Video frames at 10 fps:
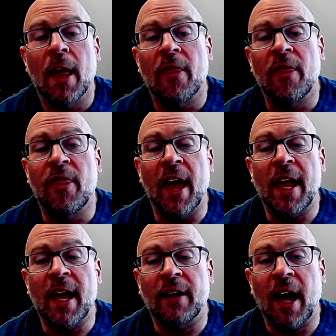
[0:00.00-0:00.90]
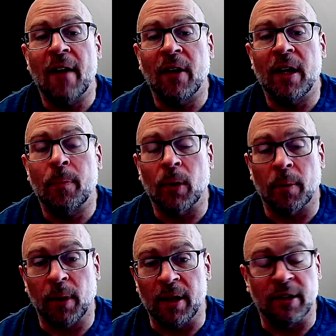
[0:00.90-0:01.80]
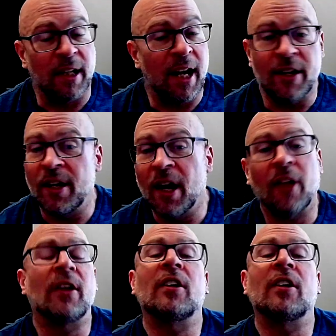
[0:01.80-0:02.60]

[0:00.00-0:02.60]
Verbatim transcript: they had to have a hip replaced. It had nothing to